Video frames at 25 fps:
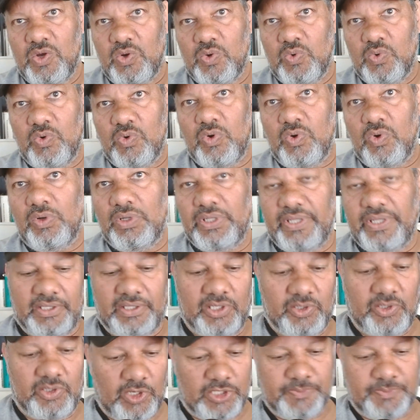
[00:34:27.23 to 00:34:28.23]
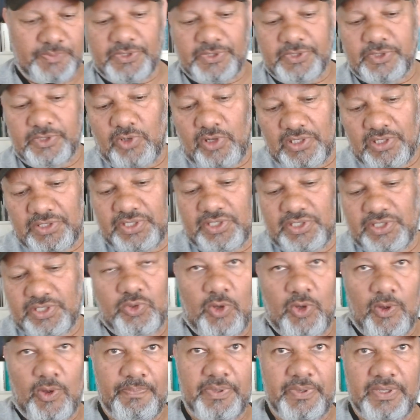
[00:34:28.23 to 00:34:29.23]
and the gospel scholars
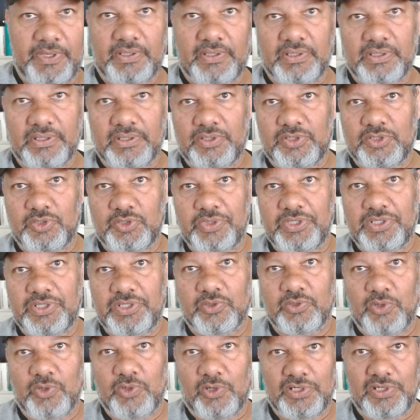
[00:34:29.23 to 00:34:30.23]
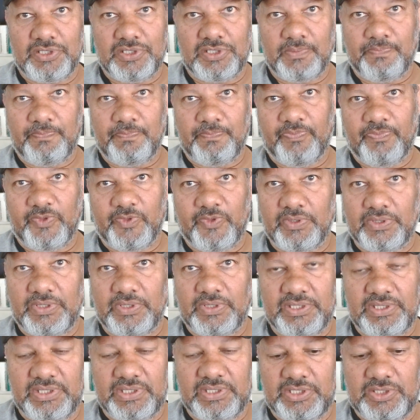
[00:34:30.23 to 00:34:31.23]
just copied the Jewish scholarship on
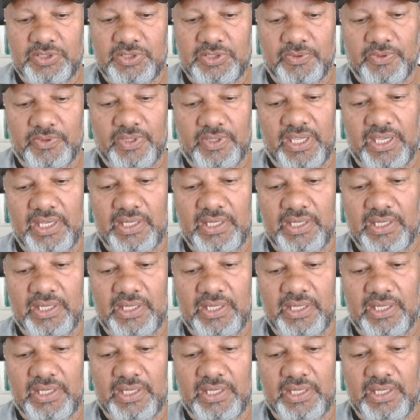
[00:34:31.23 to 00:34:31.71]
this issue.